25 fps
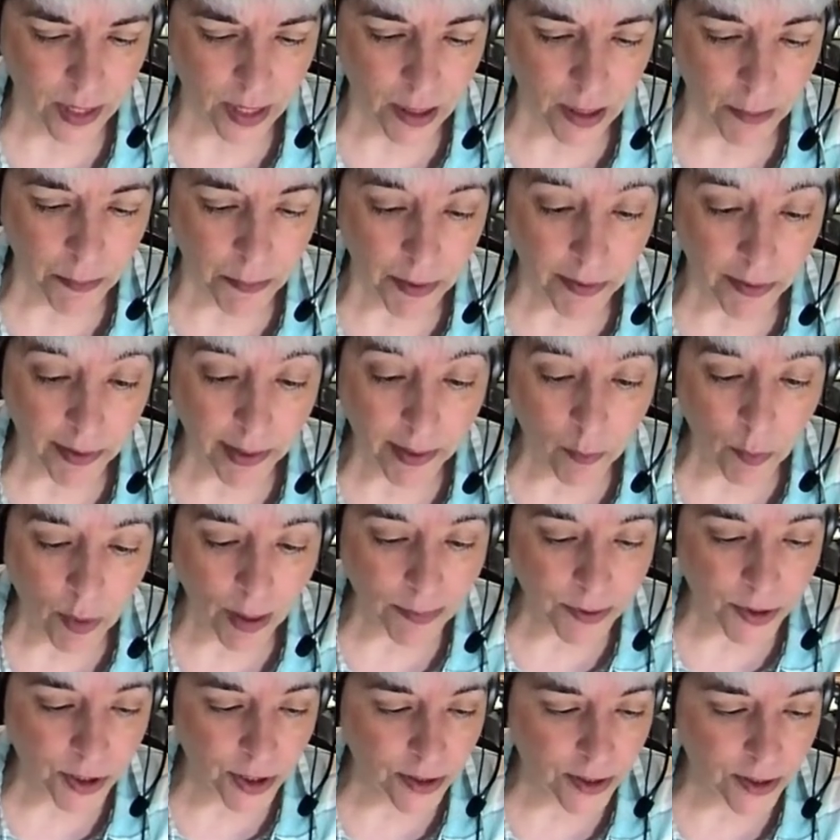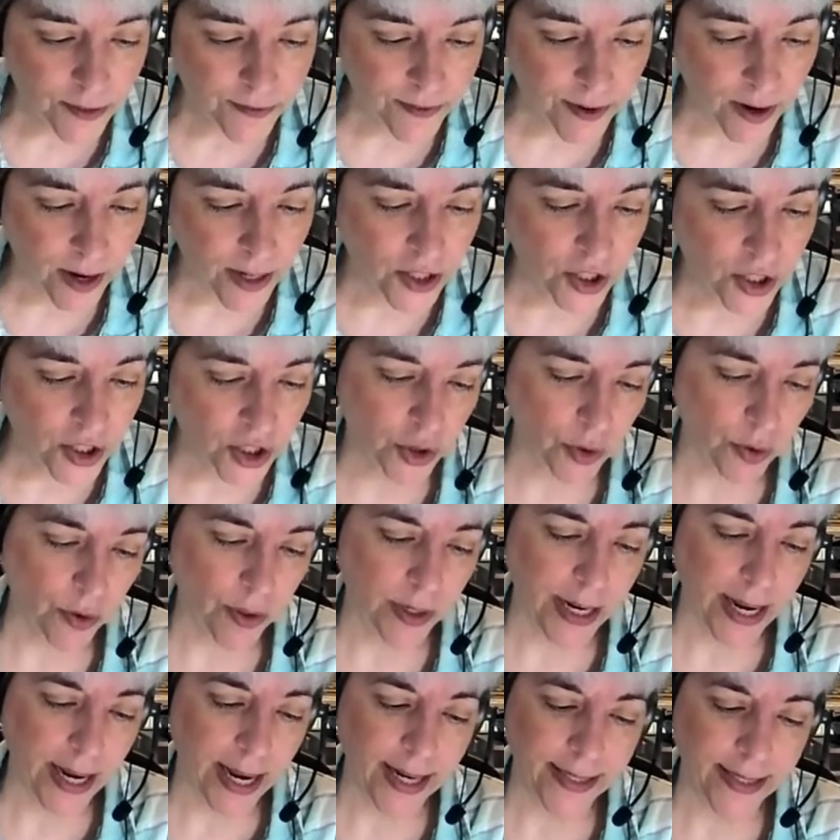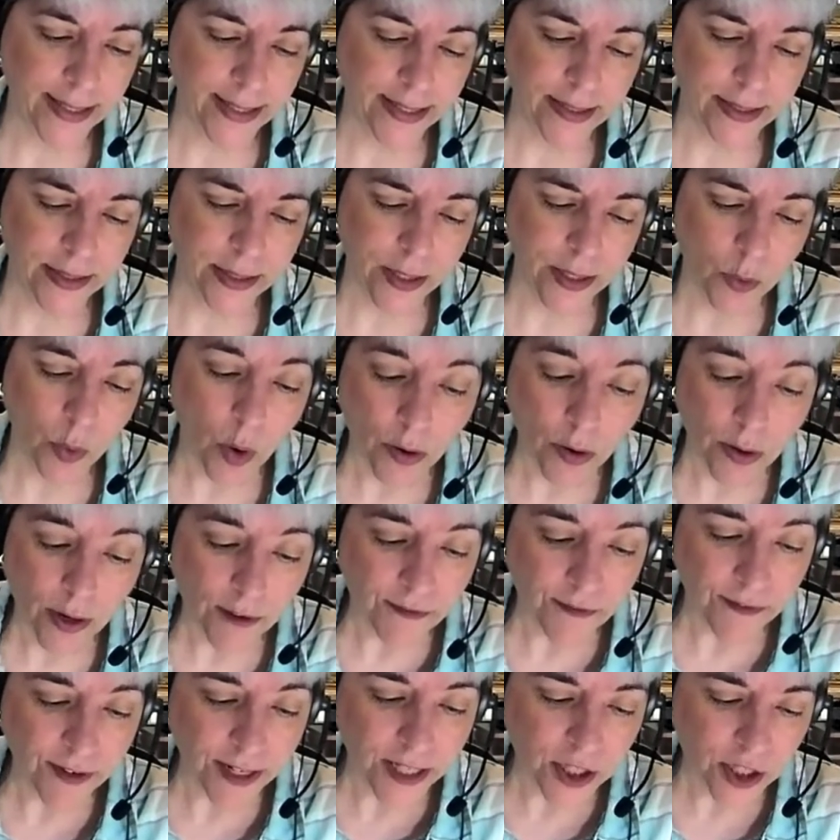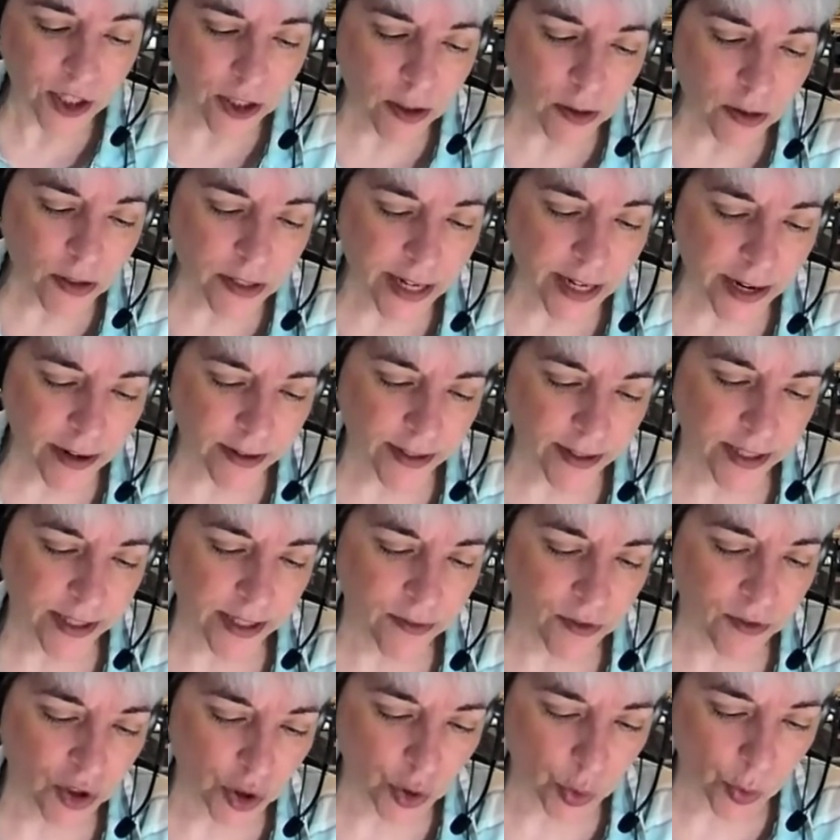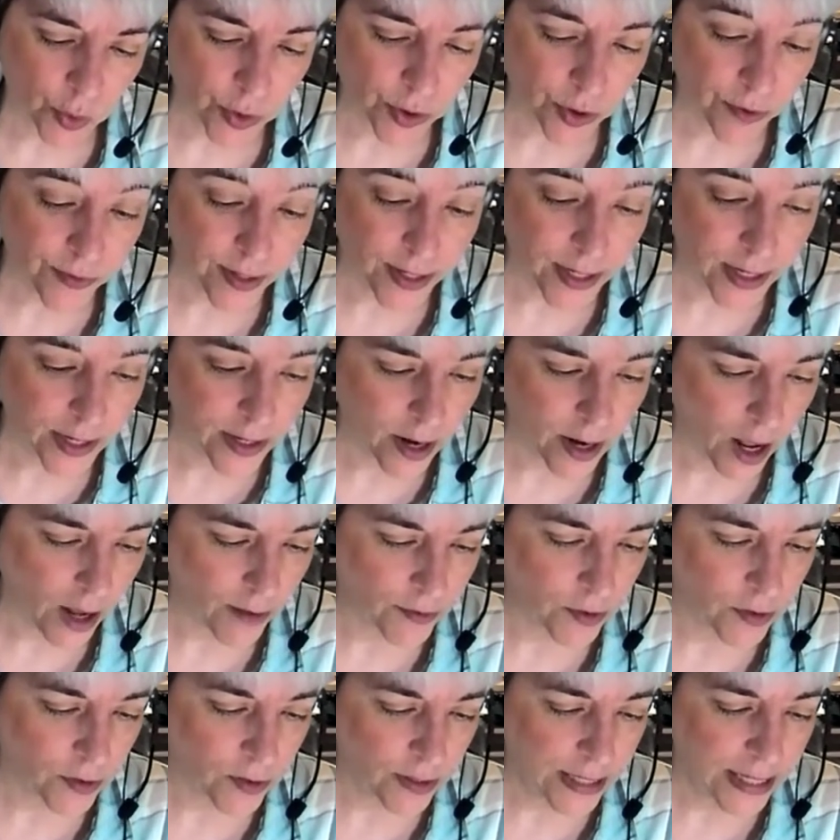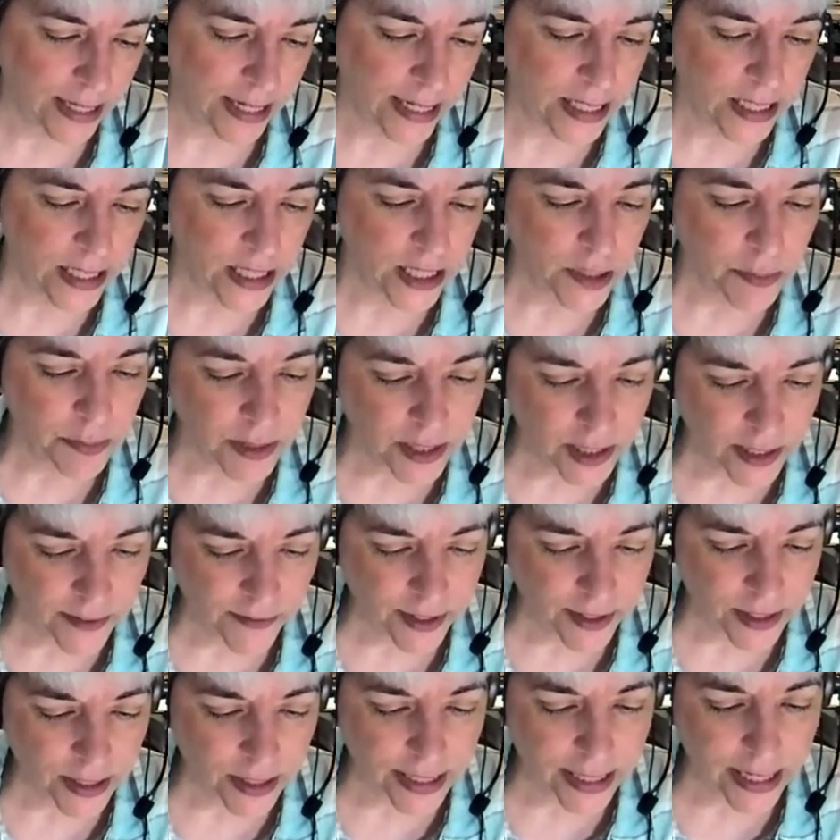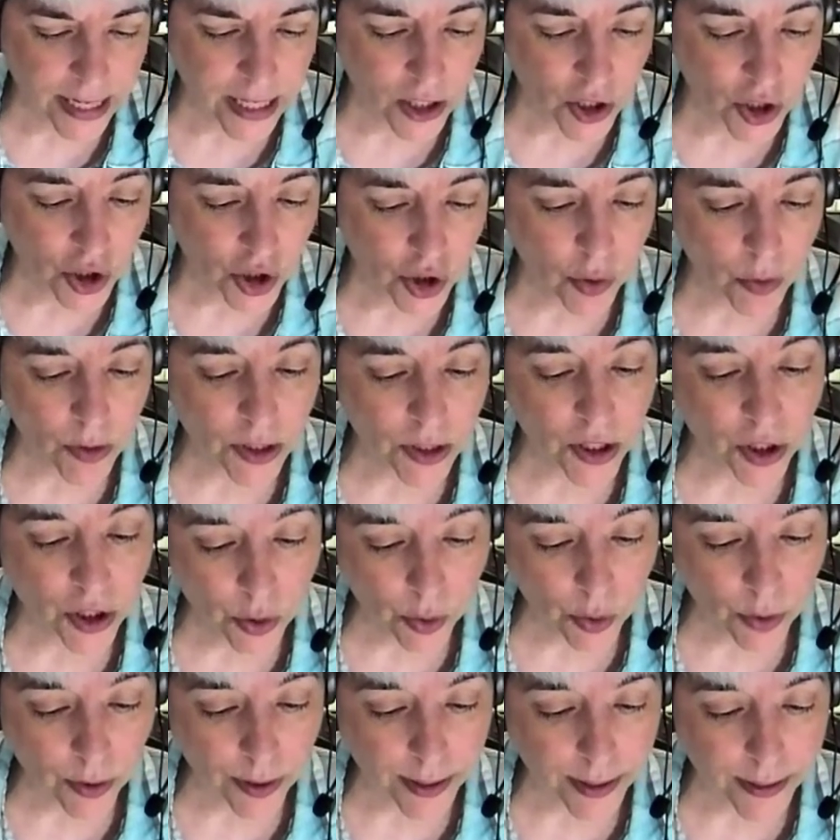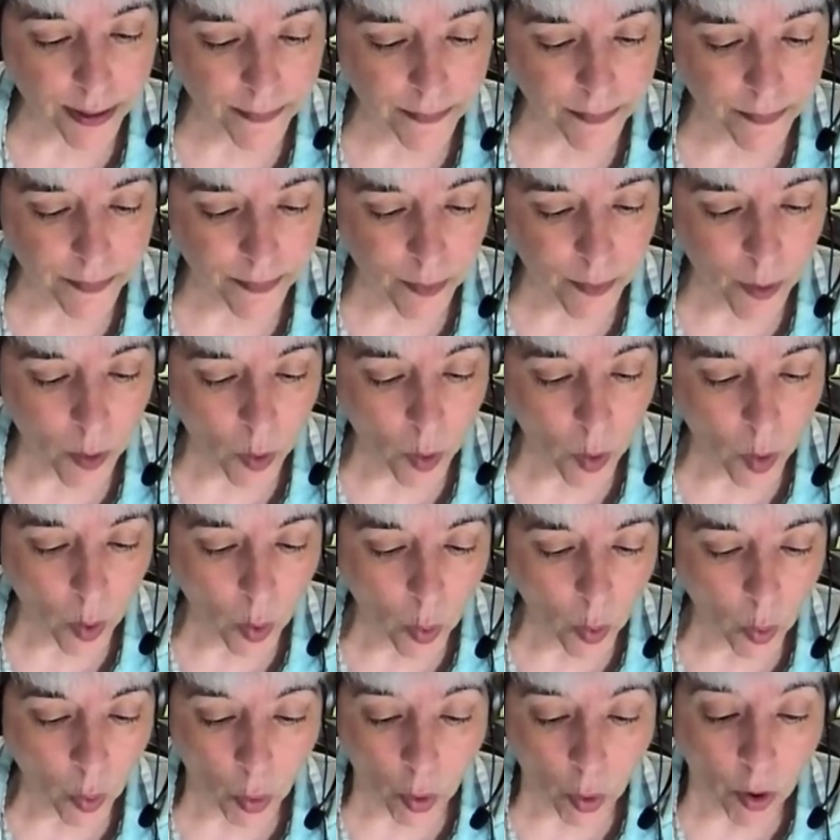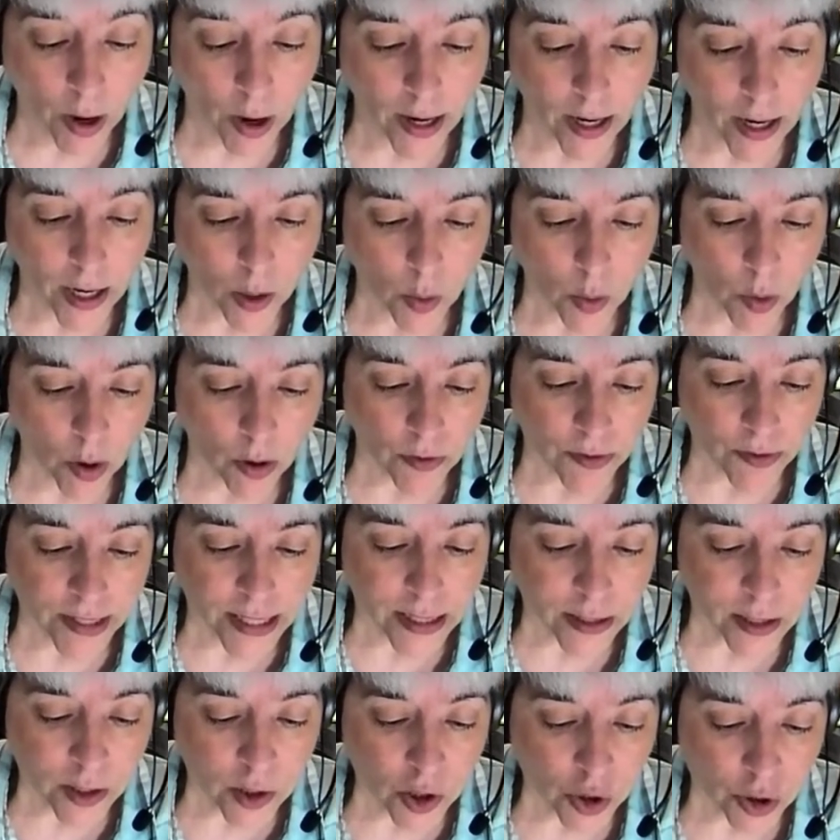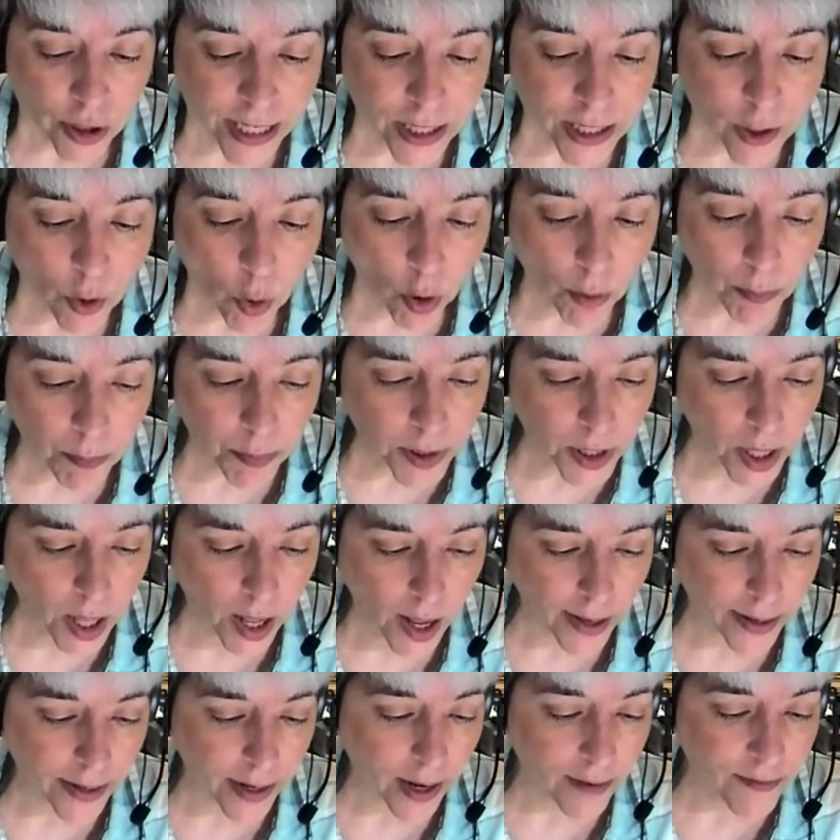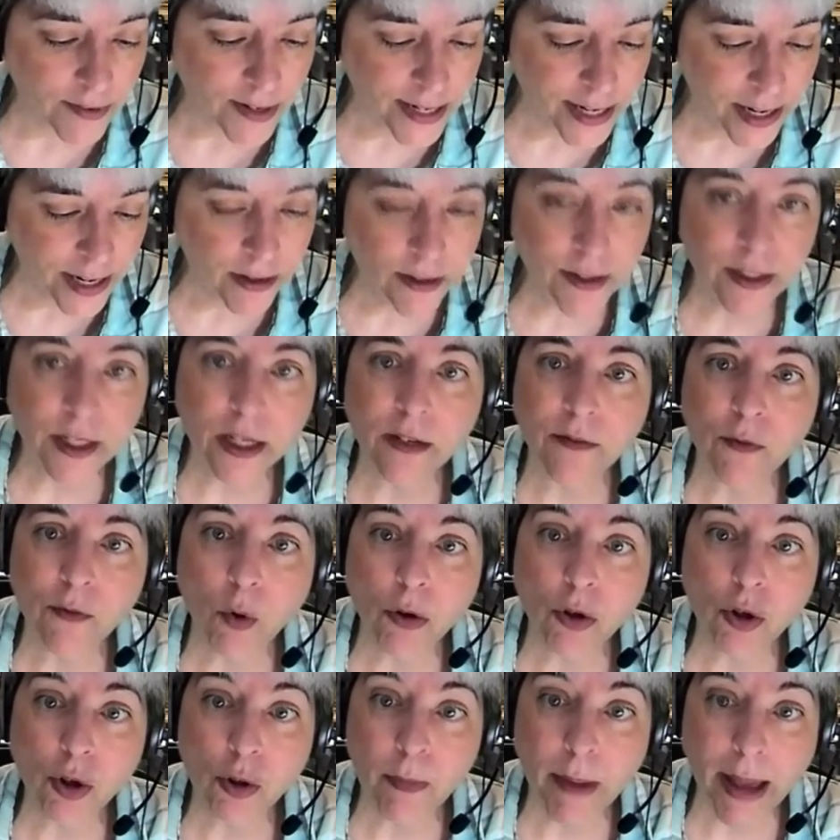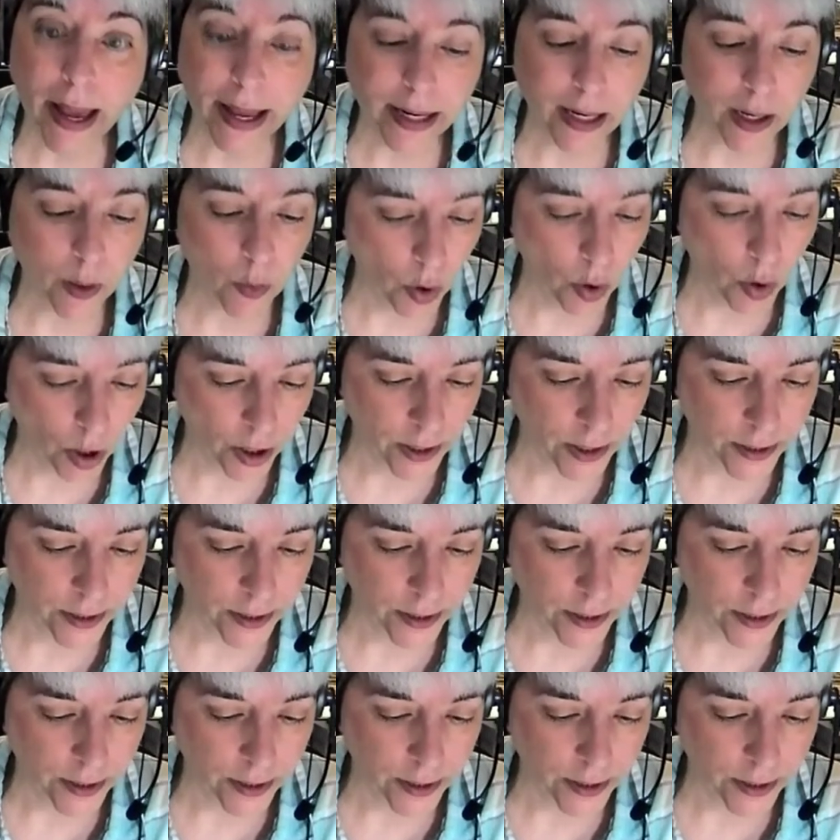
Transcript: Merriam-Webster defines story as, quote, a fictional narrative shorter than a novel, specifically short story, or, quote, the intrigue or plot of a narrative or dramatic work.